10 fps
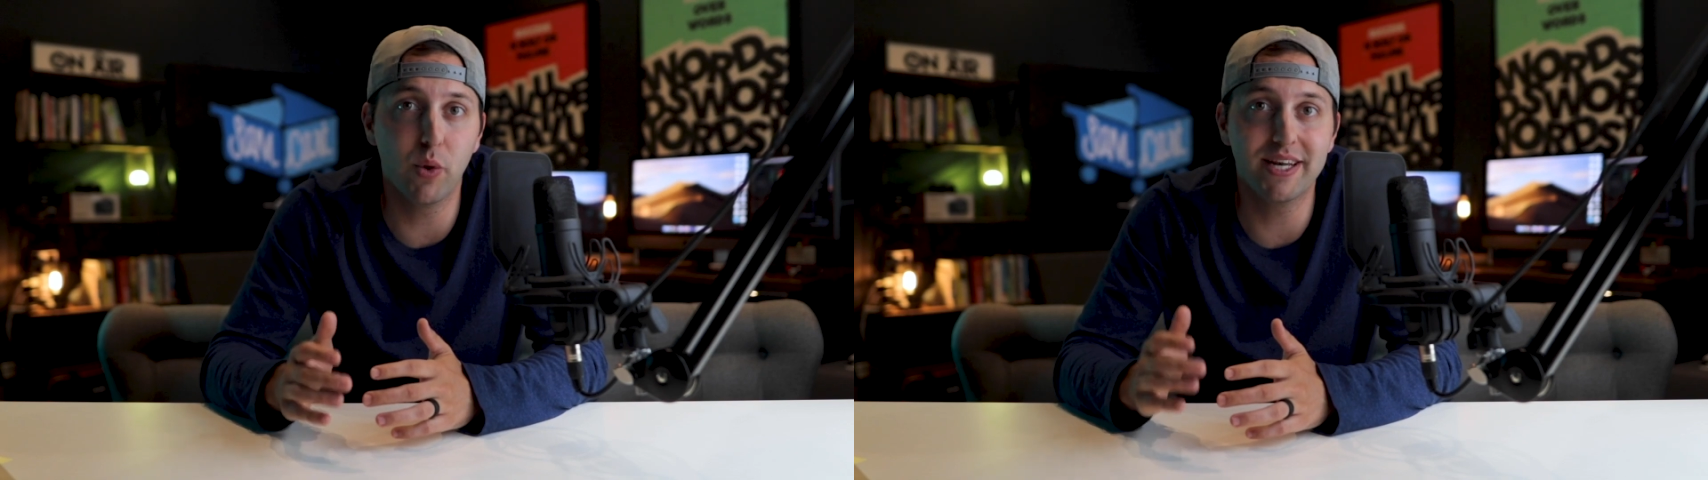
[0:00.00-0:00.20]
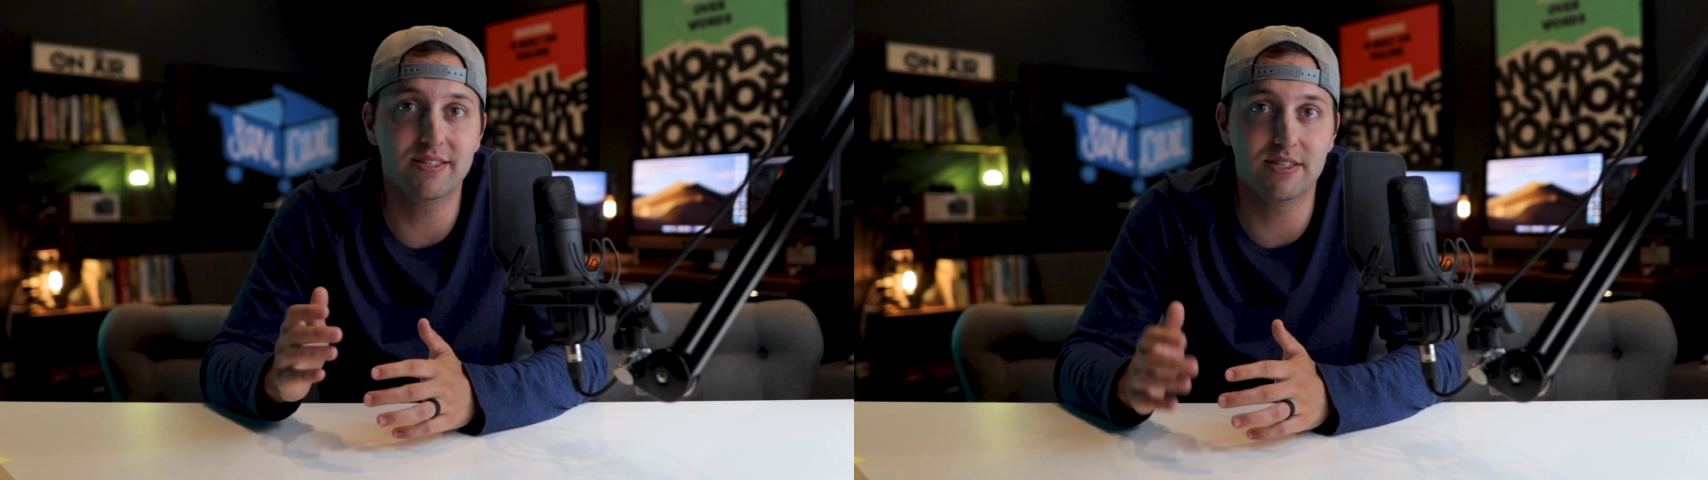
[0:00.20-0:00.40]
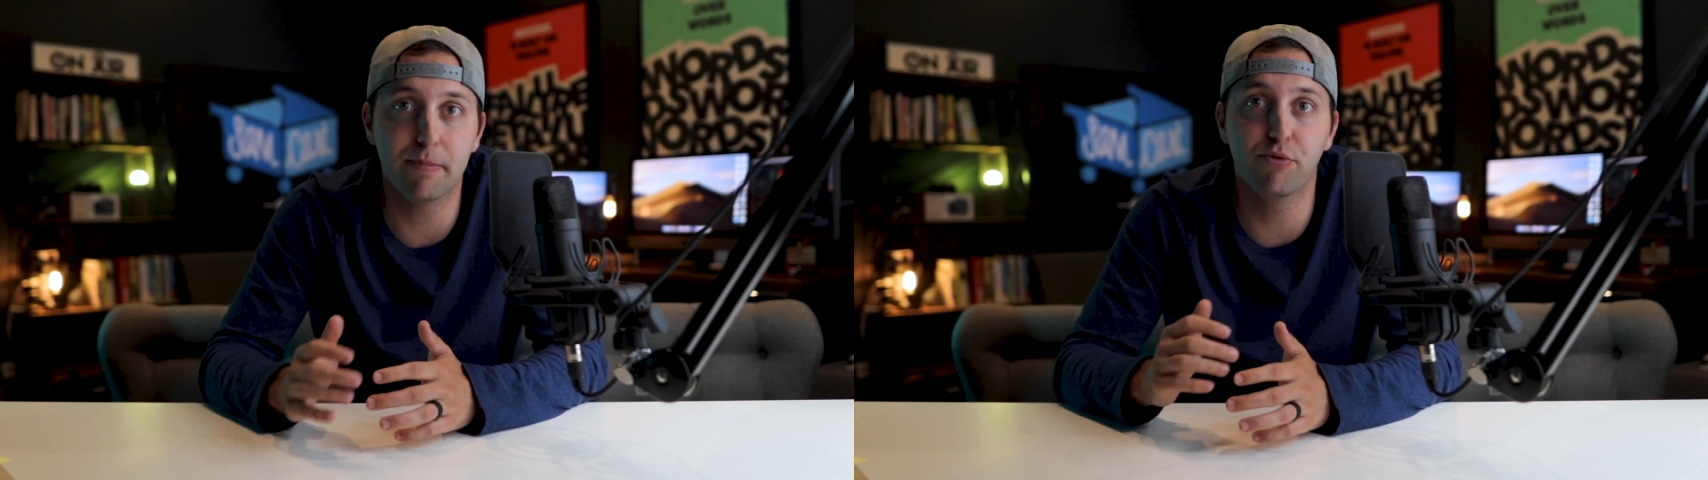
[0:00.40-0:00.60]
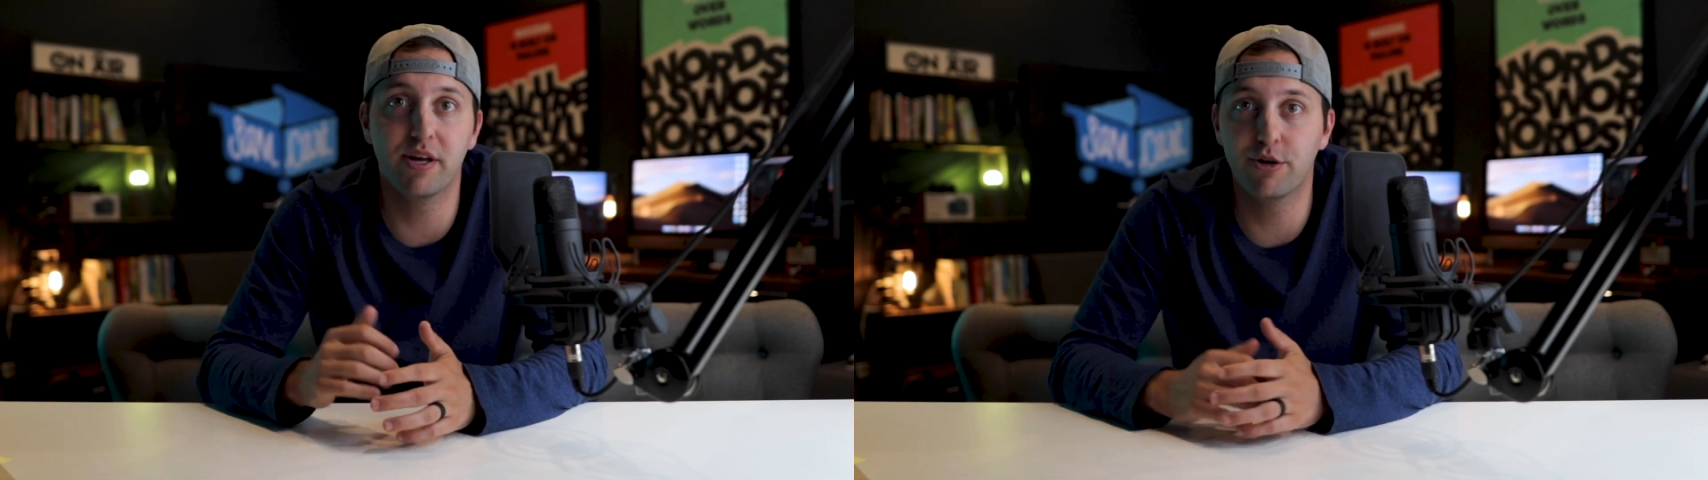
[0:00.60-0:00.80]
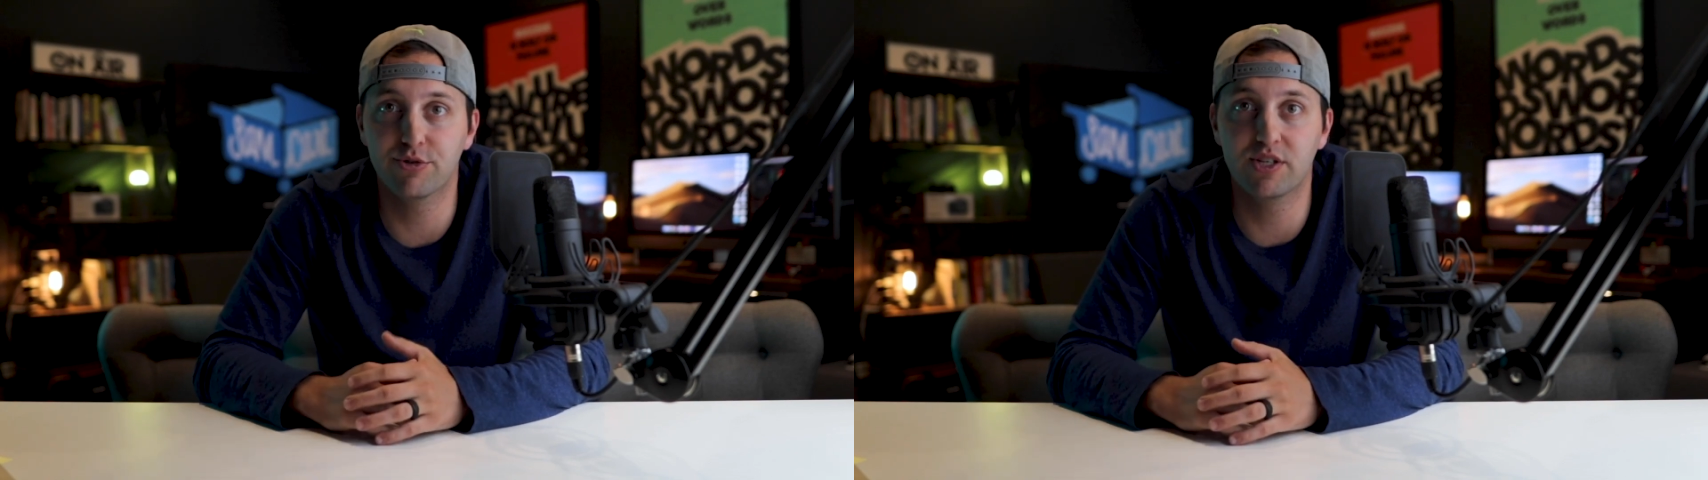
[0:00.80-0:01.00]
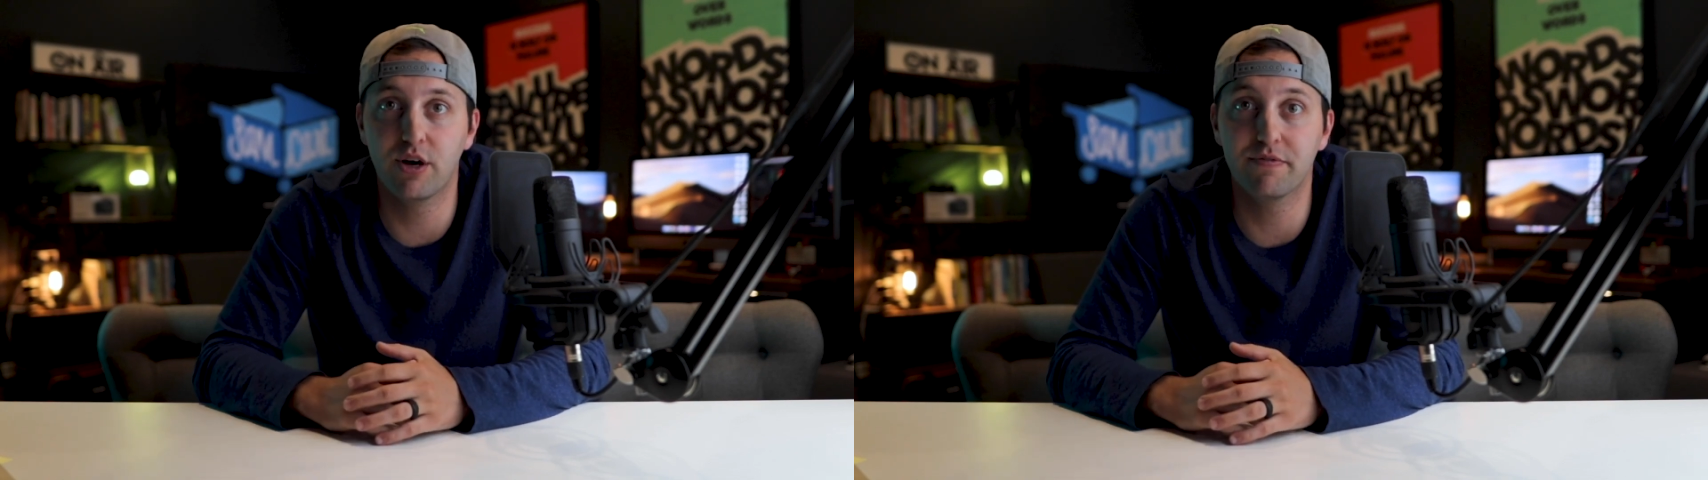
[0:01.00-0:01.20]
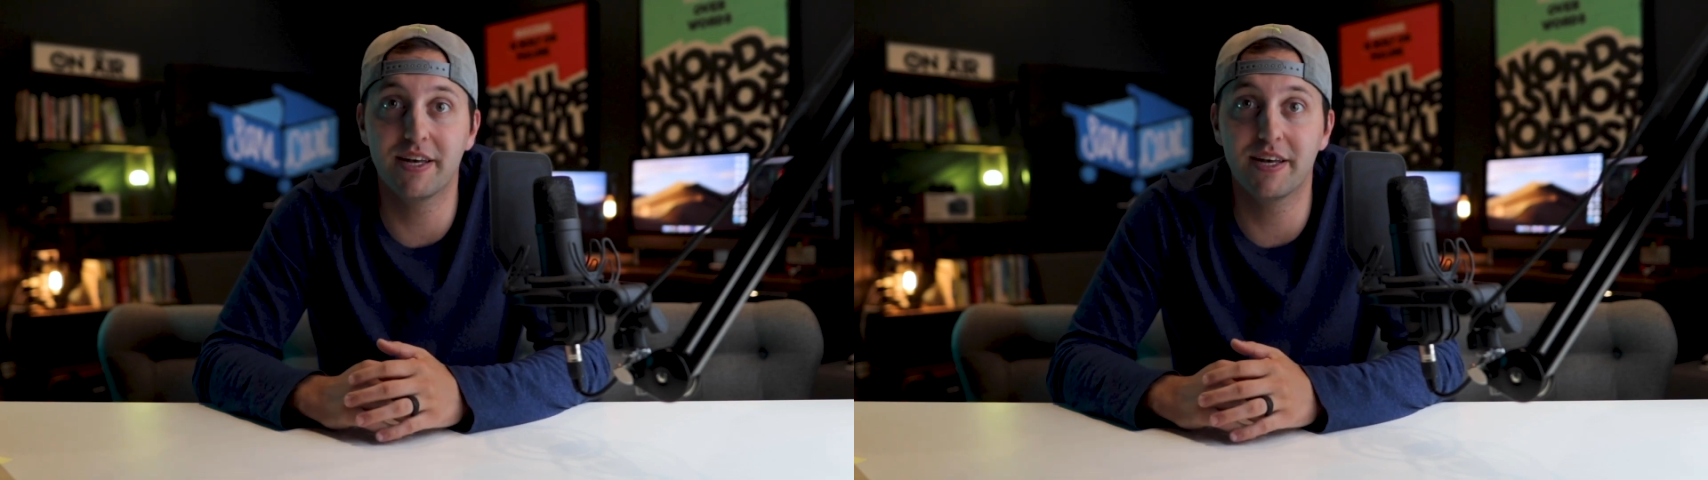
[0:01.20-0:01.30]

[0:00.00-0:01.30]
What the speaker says: way to separate yourself